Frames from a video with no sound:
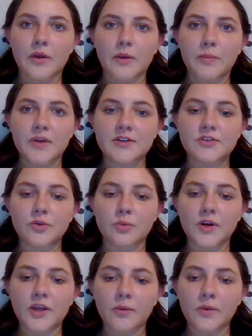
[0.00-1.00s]
Because you're
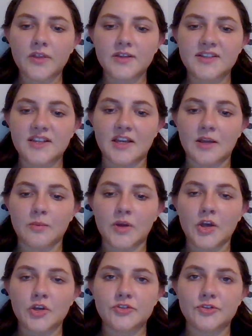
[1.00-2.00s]
working with a team
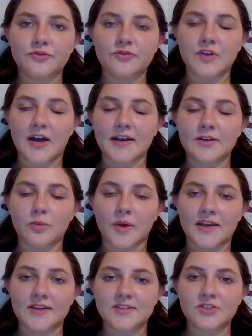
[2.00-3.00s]
to find
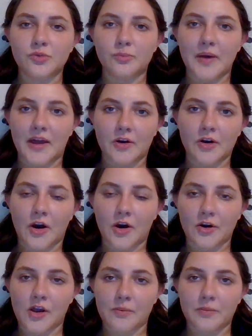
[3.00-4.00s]
ways to better our
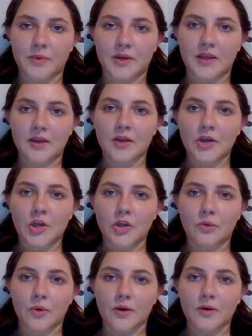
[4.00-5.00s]
company.
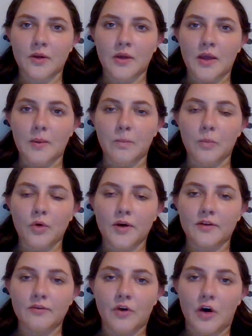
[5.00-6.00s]
You are more
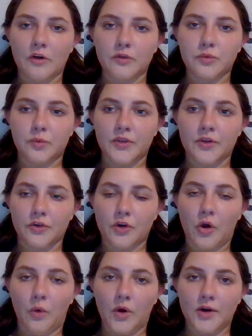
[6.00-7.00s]
involved with your
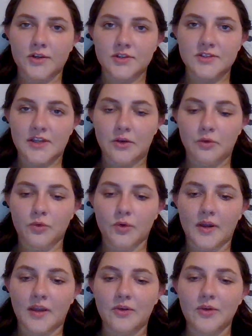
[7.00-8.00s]
coworkers and
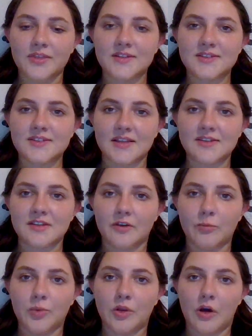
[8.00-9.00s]
you get this sense
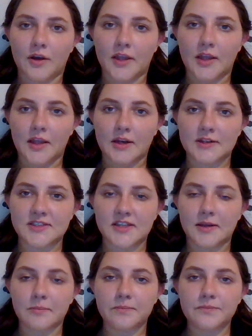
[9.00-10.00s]
of belonging in a
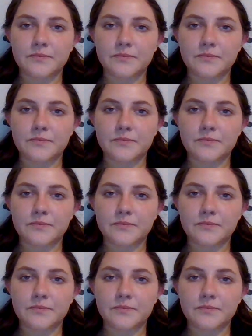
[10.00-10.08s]
team.